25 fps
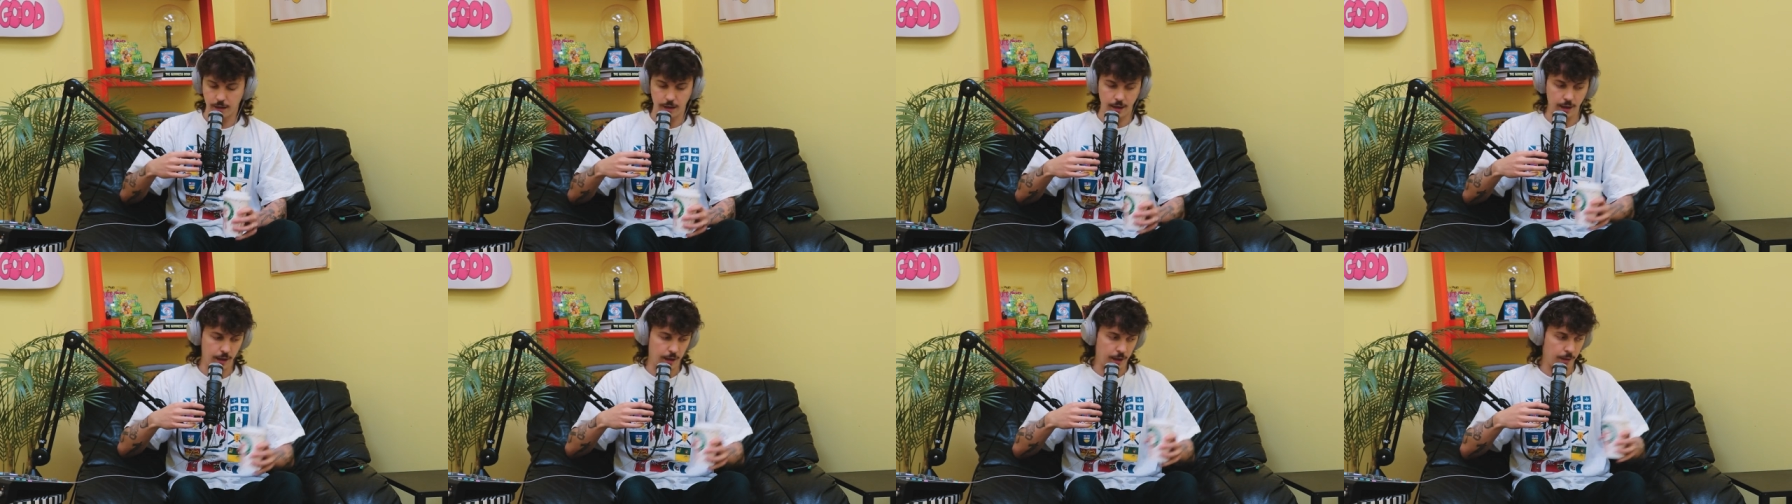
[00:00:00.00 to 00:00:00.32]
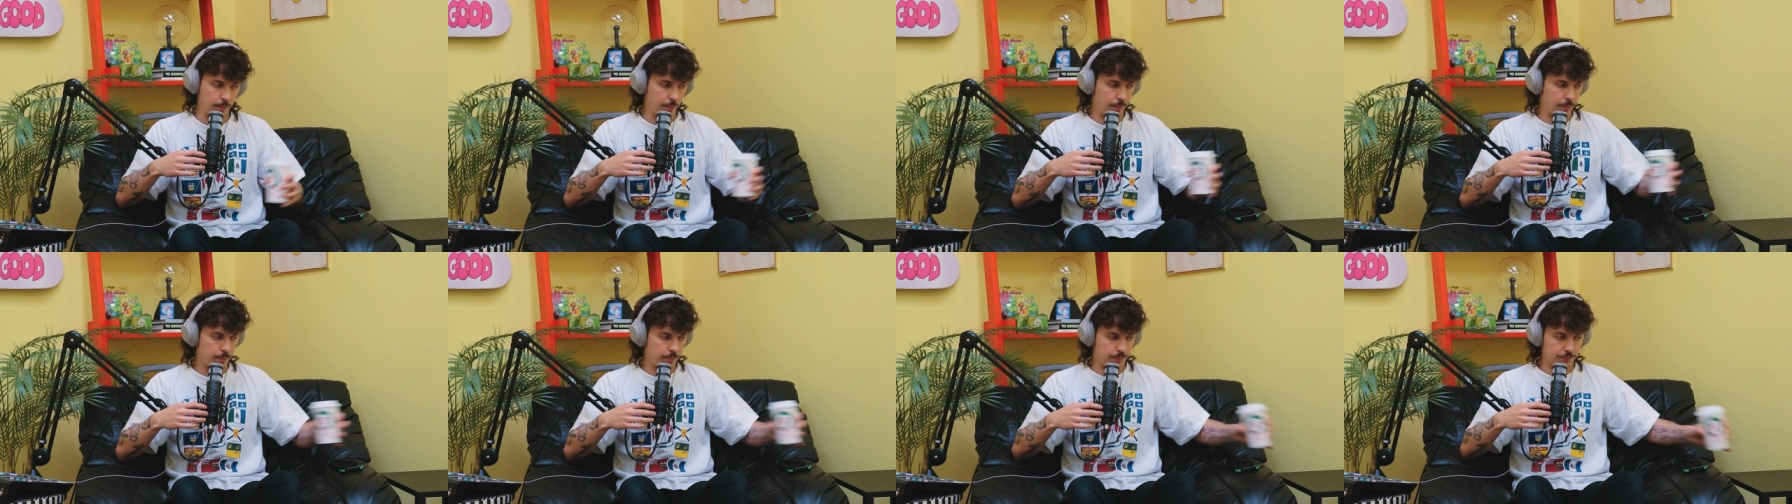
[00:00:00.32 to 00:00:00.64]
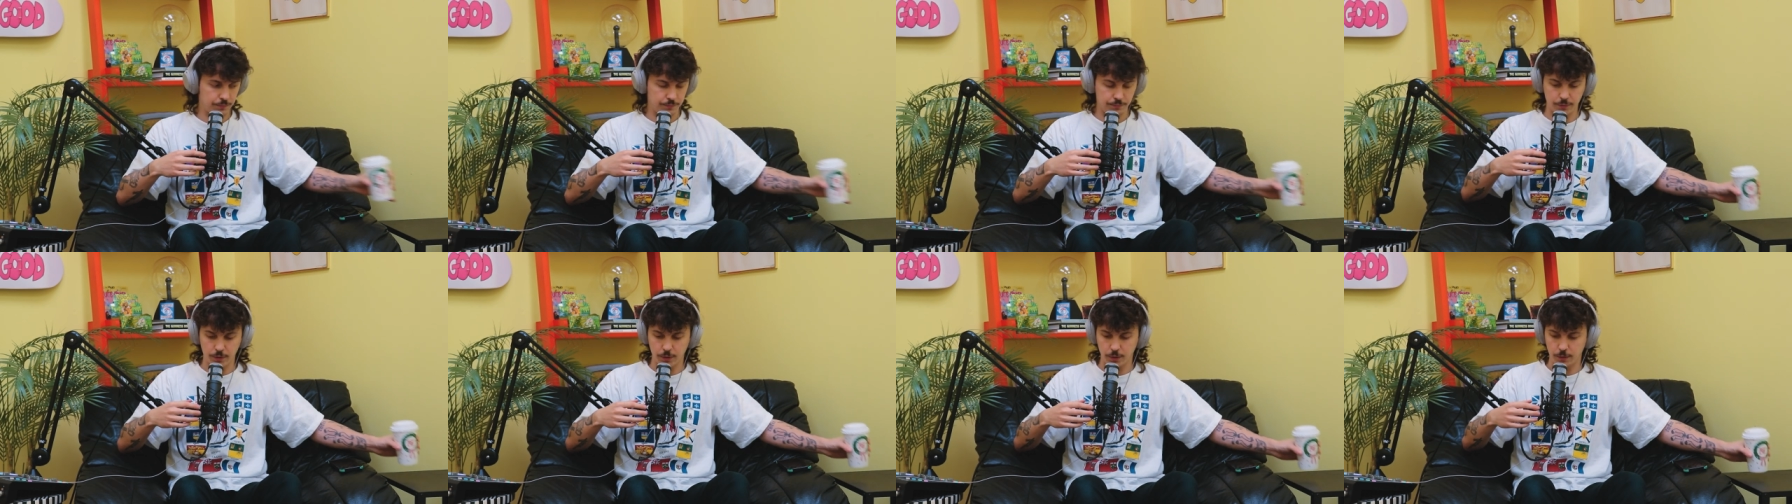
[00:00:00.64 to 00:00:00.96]

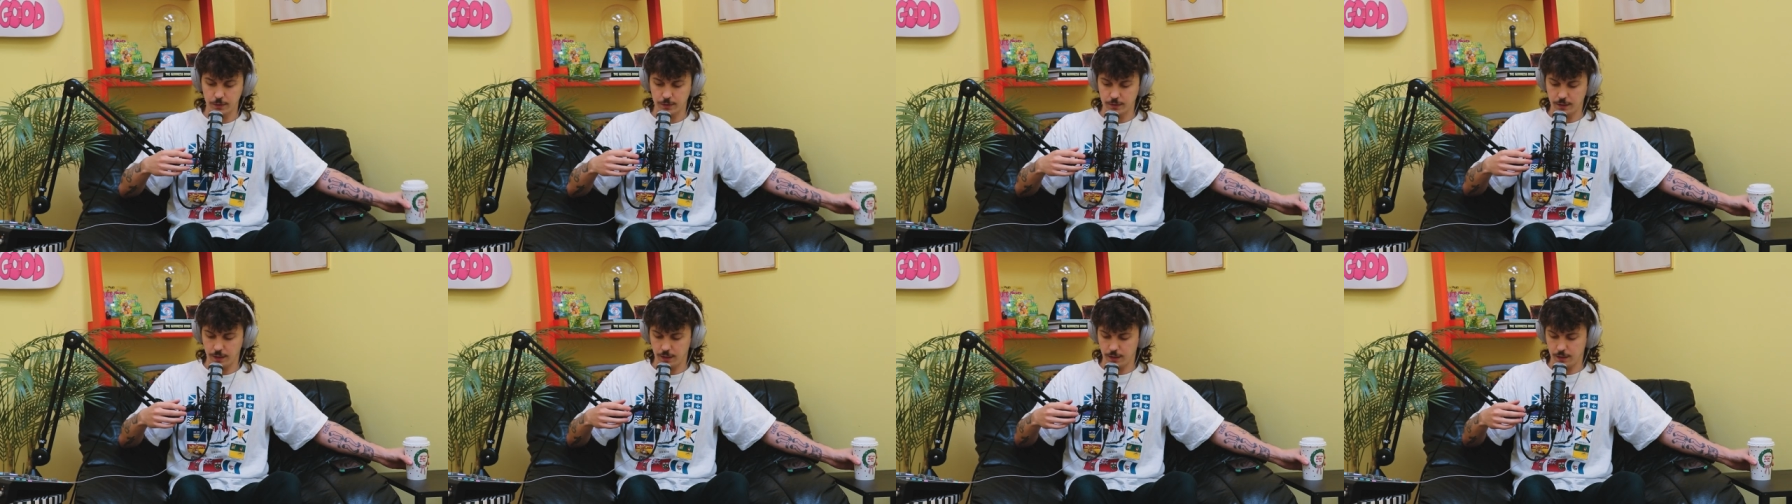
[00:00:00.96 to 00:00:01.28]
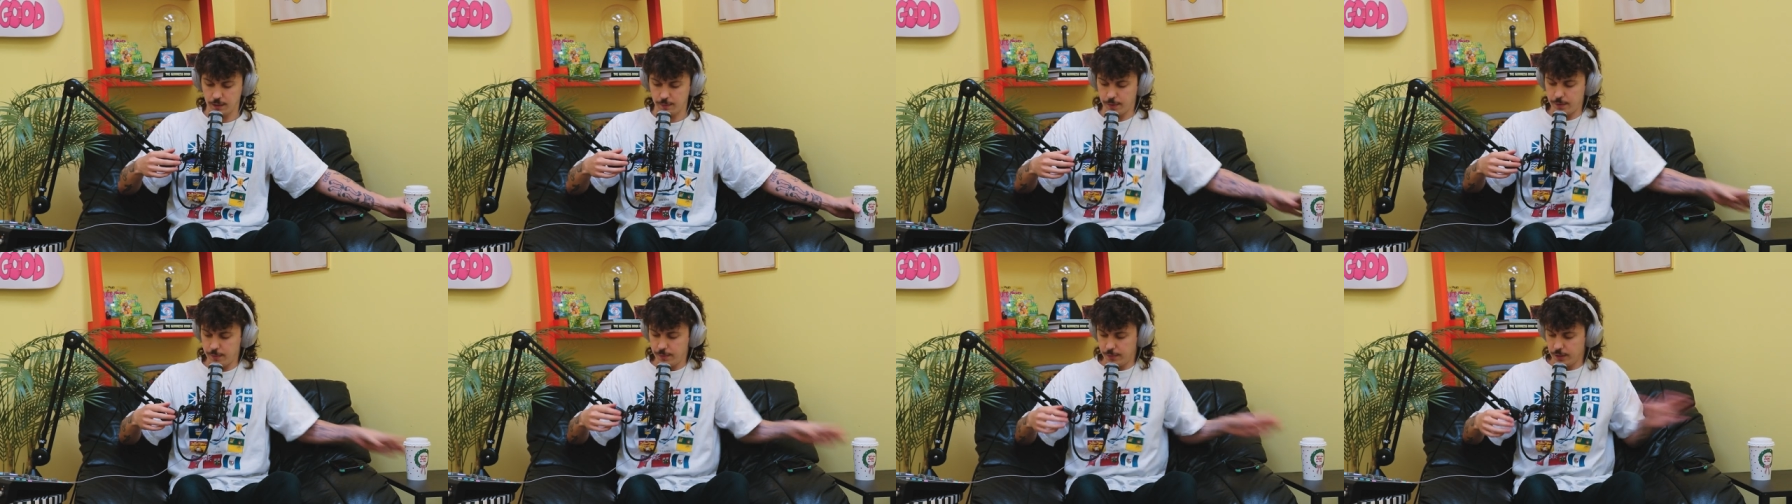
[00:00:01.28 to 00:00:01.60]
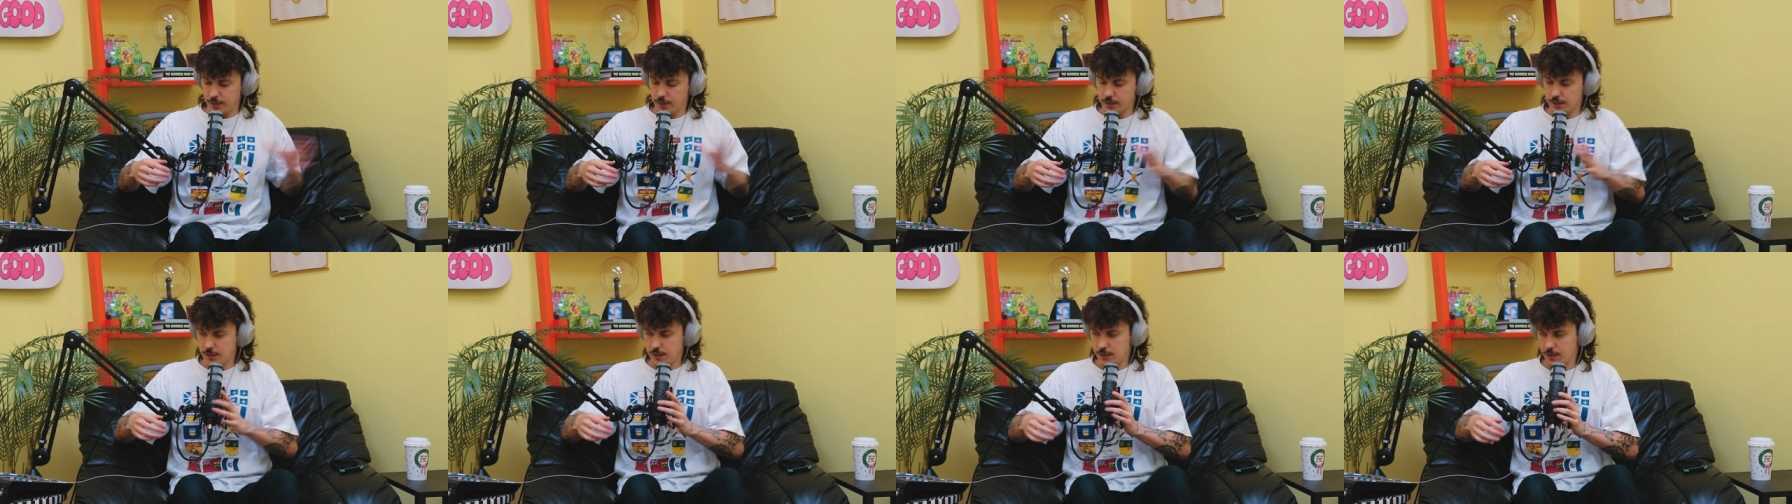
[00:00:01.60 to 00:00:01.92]
hold on. Am I
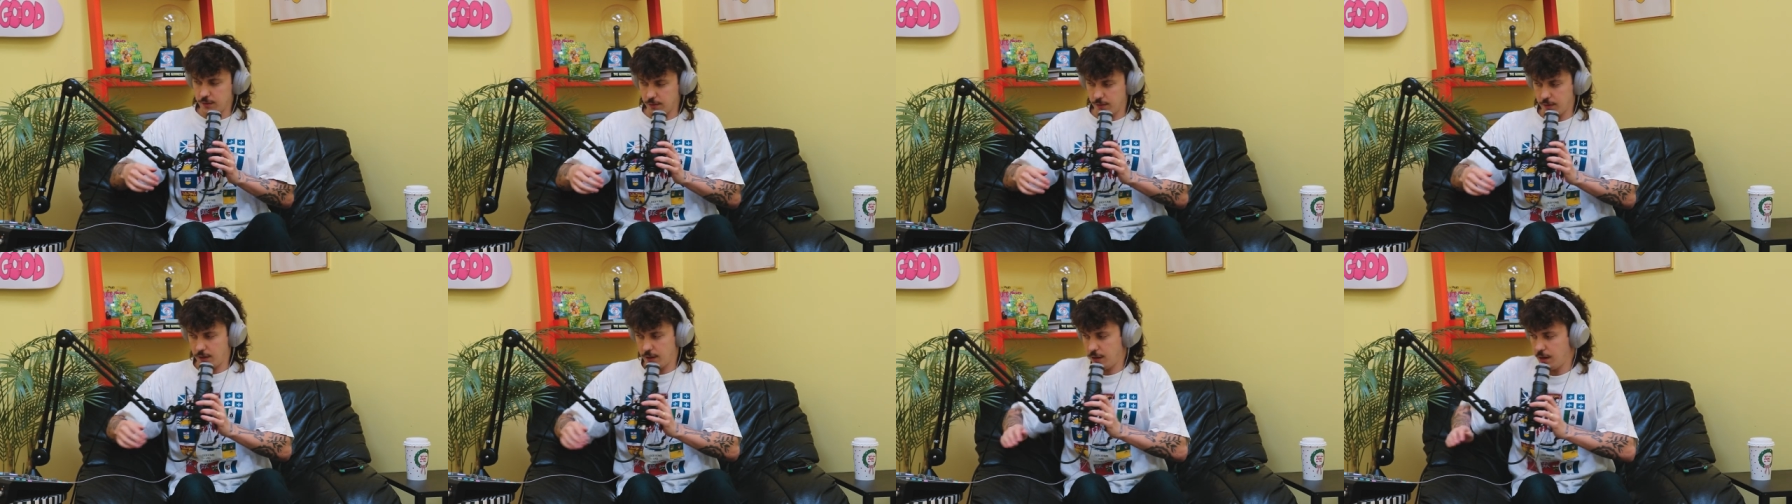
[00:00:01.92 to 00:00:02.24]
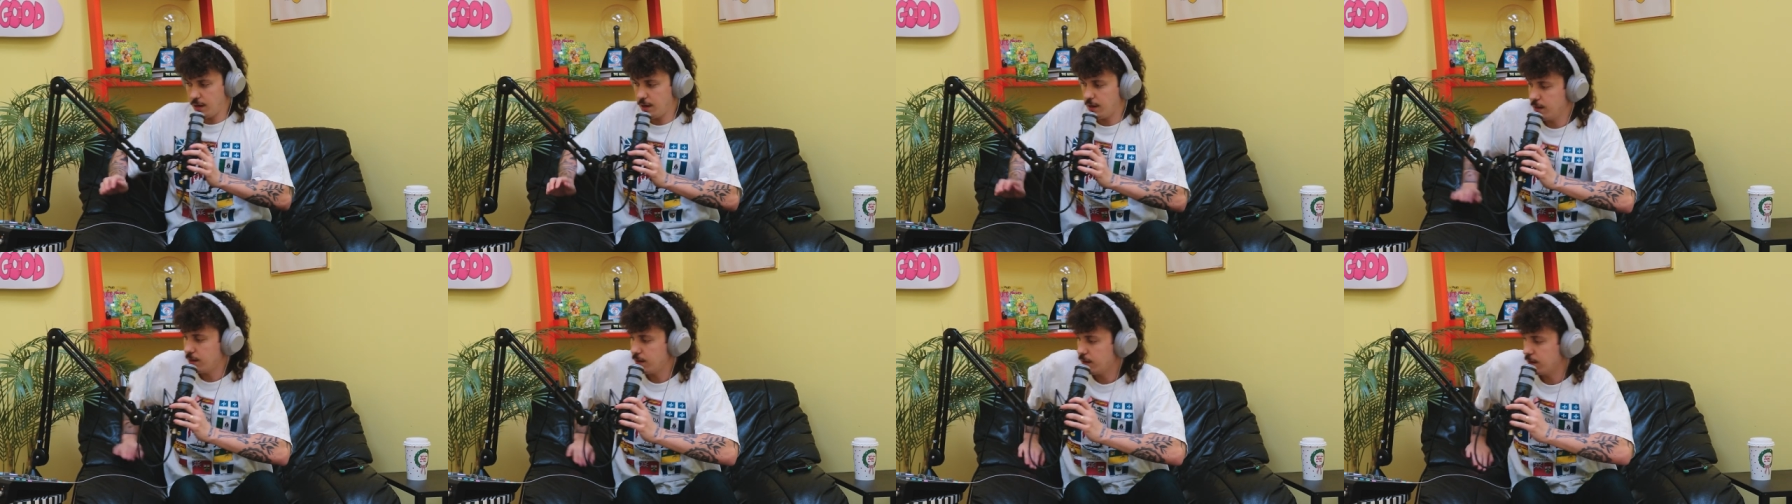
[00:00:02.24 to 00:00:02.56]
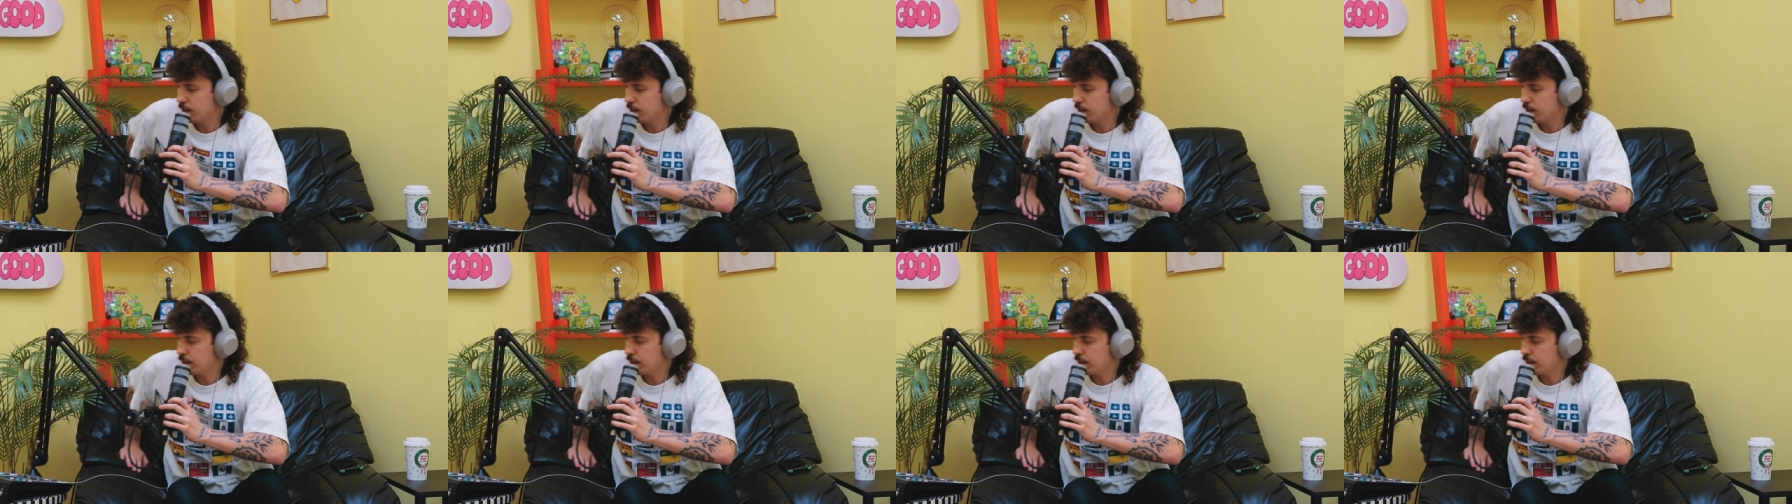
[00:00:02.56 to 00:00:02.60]
plugged into the right?